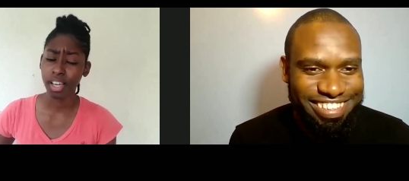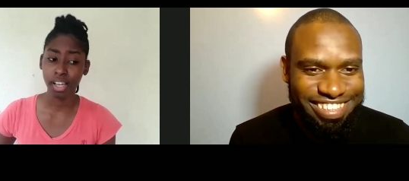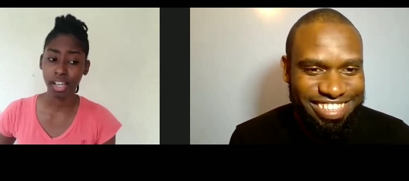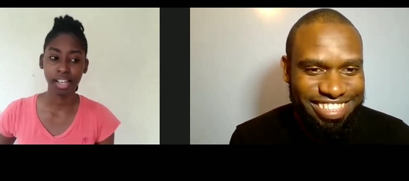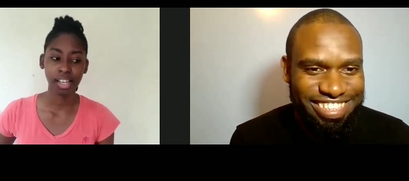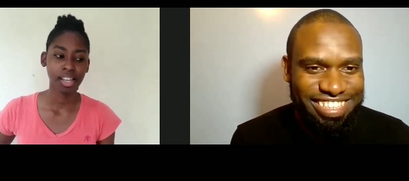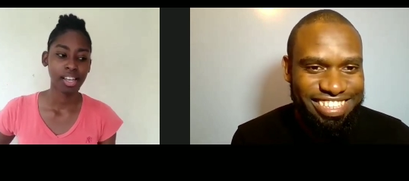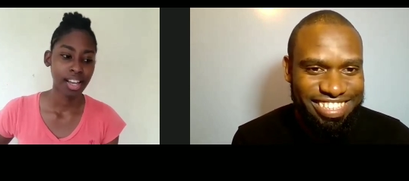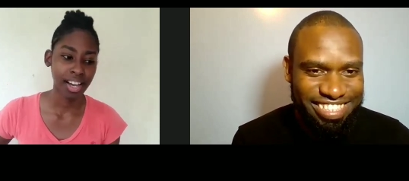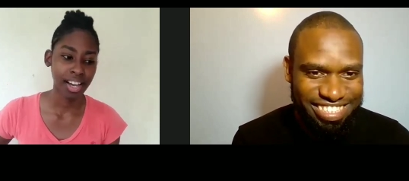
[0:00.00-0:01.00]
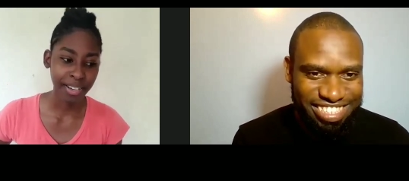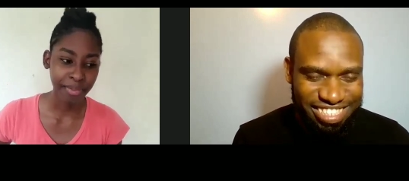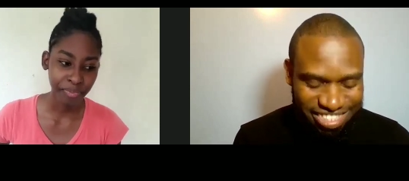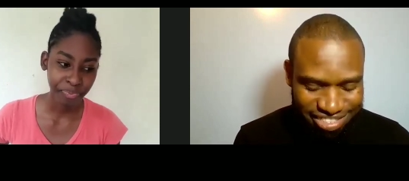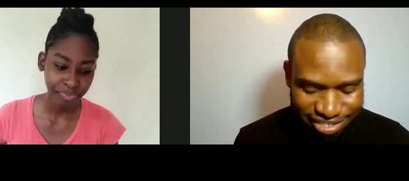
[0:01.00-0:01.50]
Speaker 1: yeah.
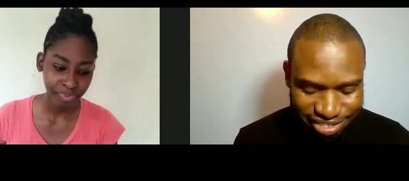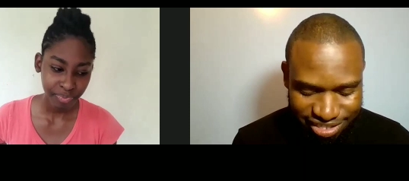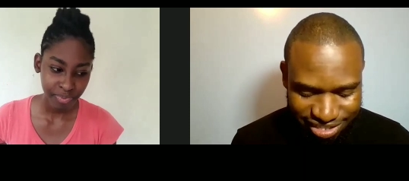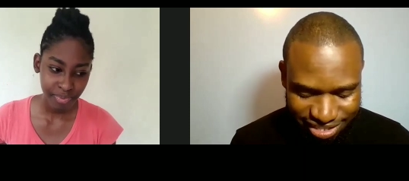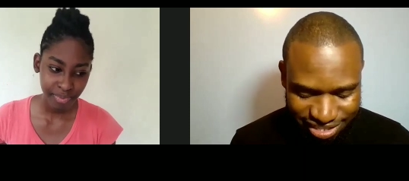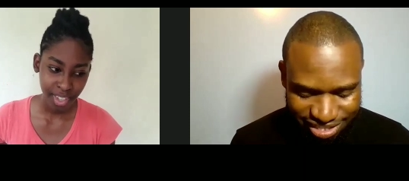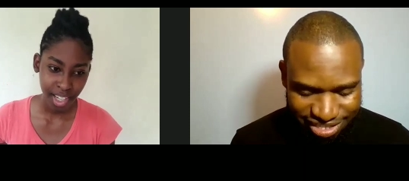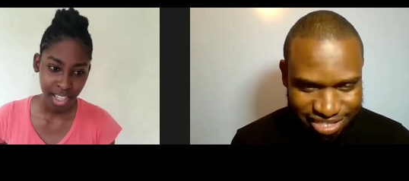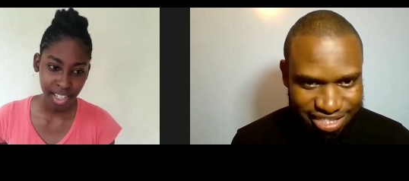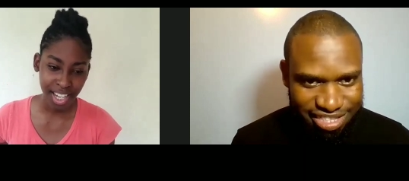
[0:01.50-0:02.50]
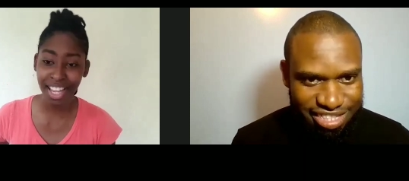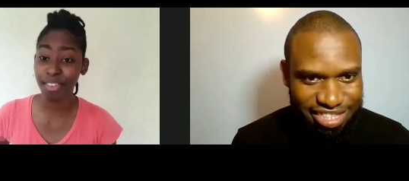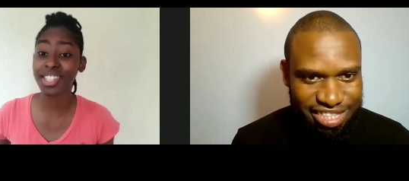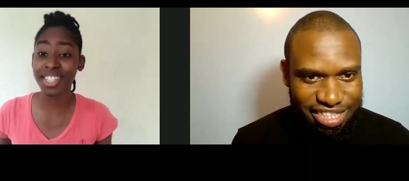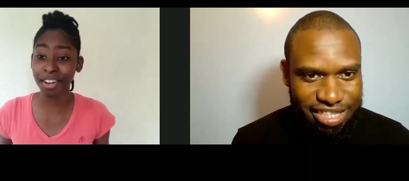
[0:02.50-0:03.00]
Um, because I
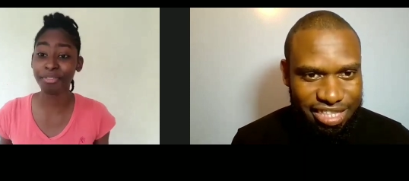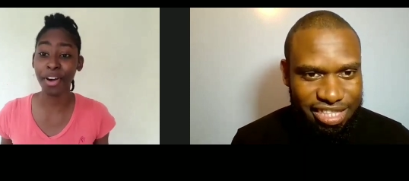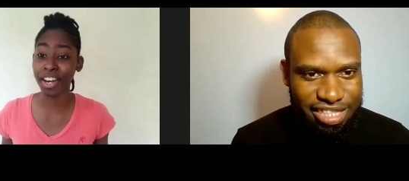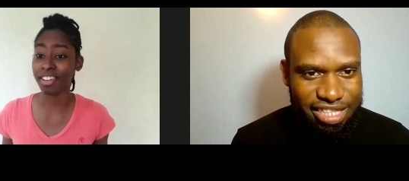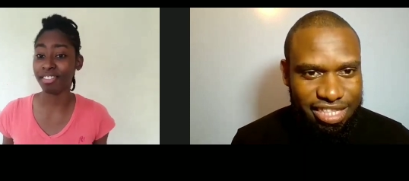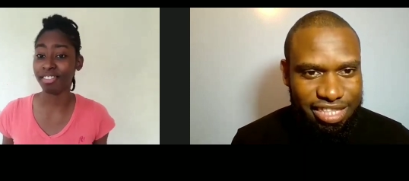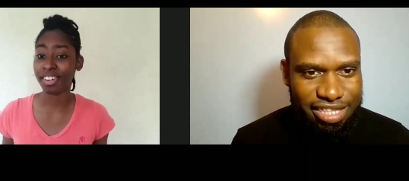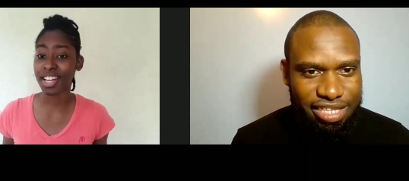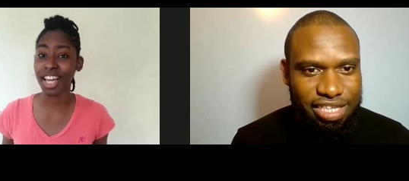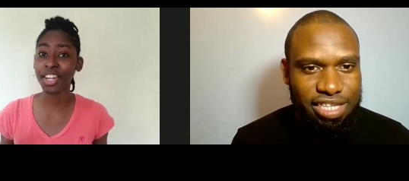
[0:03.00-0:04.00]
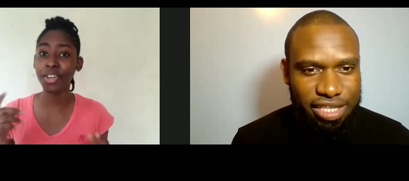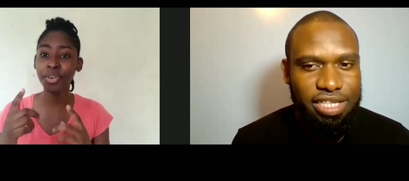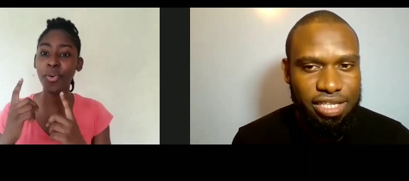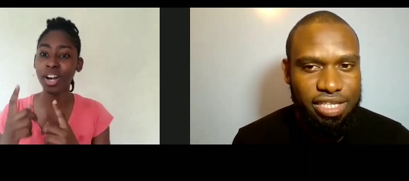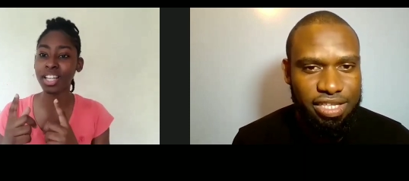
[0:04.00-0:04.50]
was still avoiding you because I knew
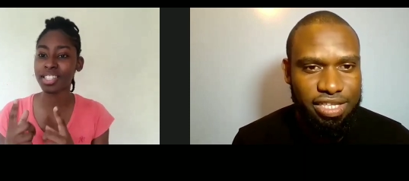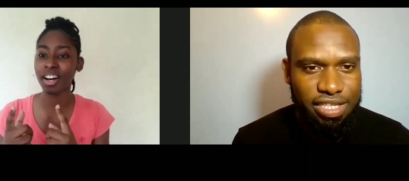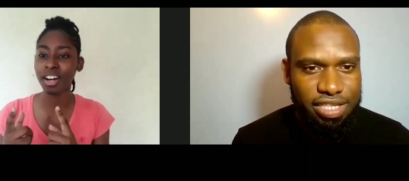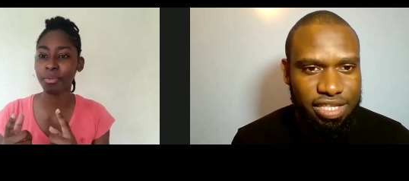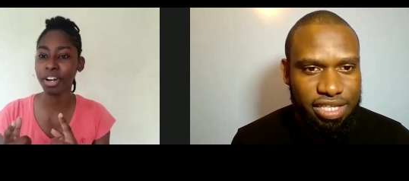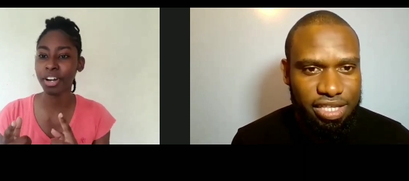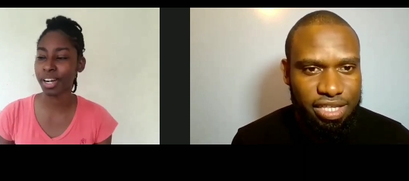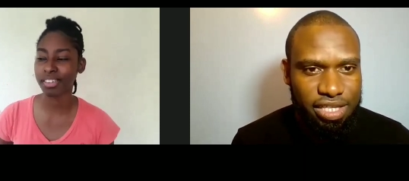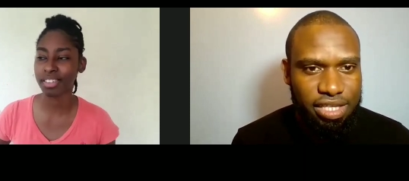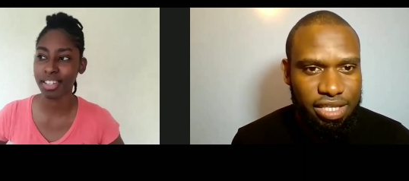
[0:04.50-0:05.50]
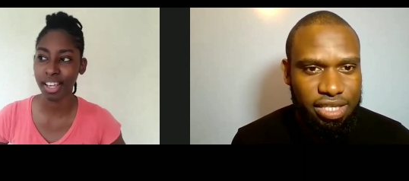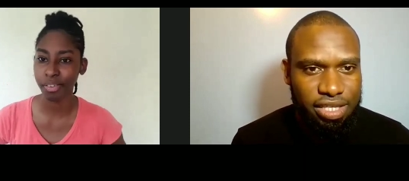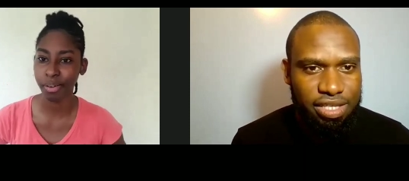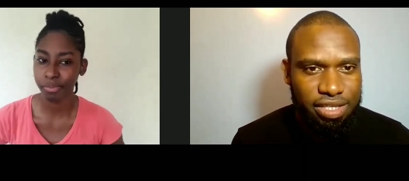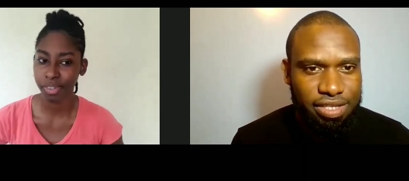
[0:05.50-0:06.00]
you wanted to talk about it, but I was just like,
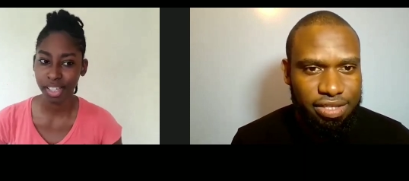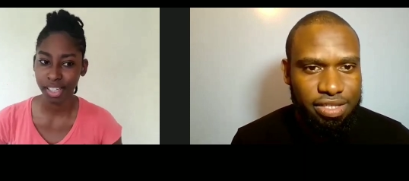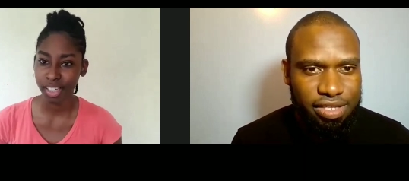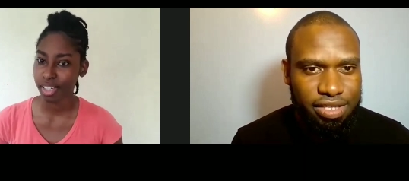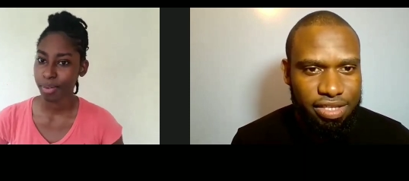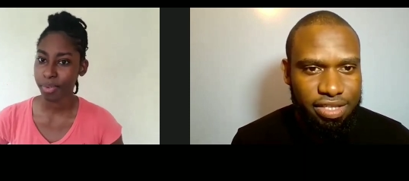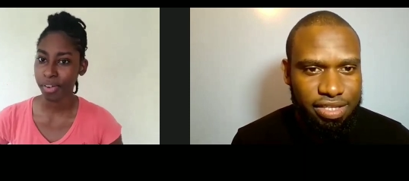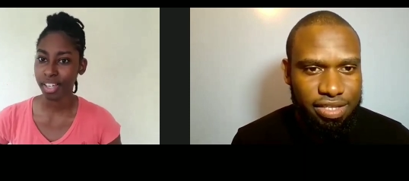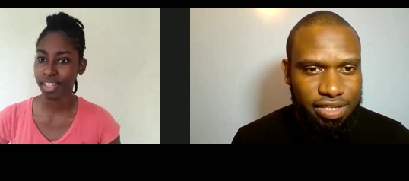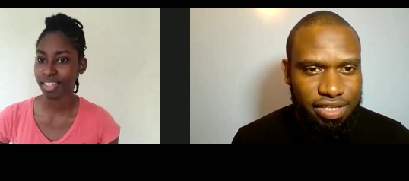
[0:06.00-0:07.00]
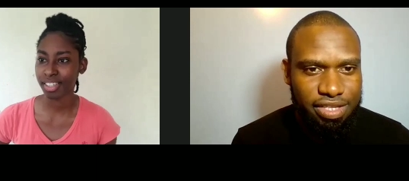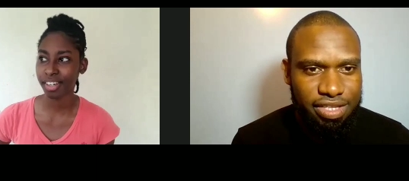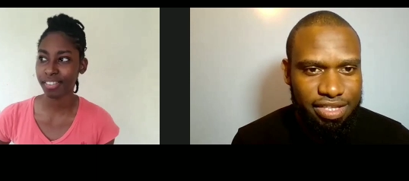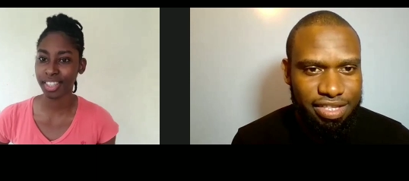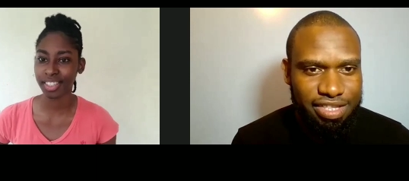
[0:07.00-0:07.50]
no, I
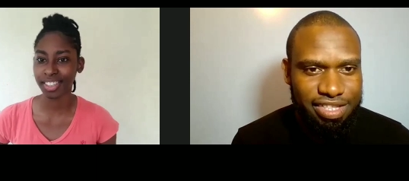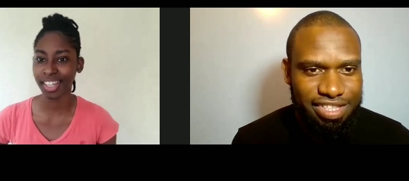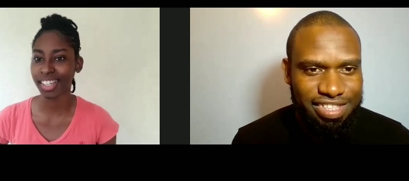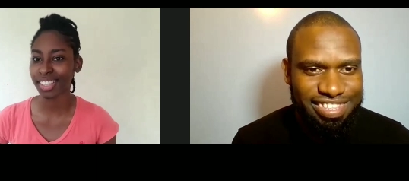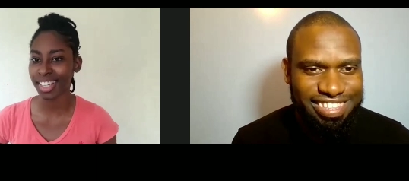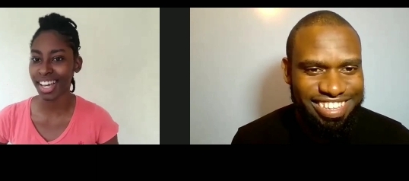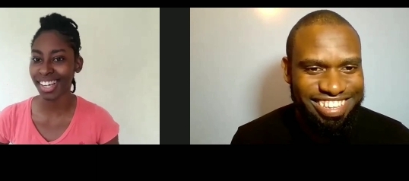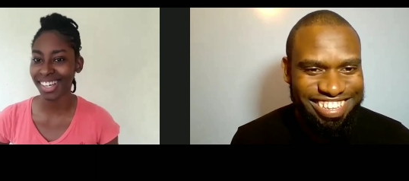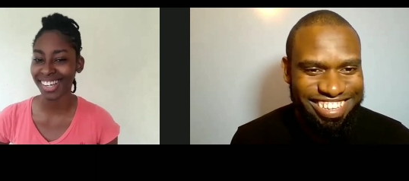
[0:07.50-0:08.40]
don't have nothing to say to this guy.